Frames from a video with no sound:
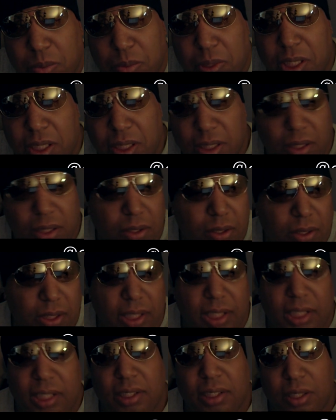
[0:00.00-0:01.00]
Twitter or
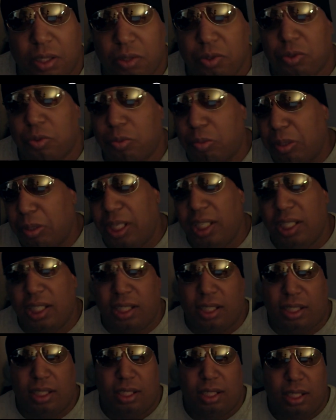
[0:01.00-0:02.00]
any social
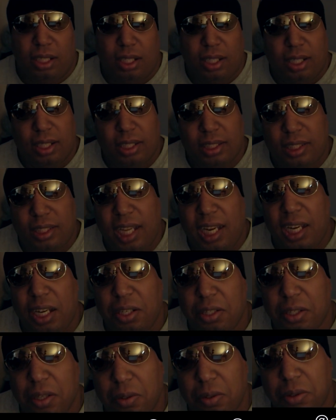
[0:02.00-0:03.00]
media.
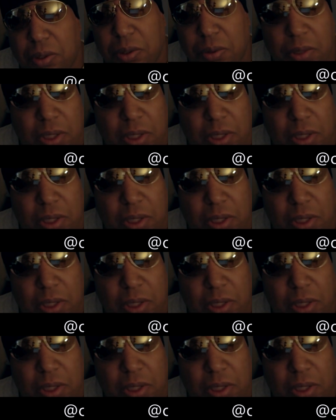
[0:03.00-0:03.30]
Standing on two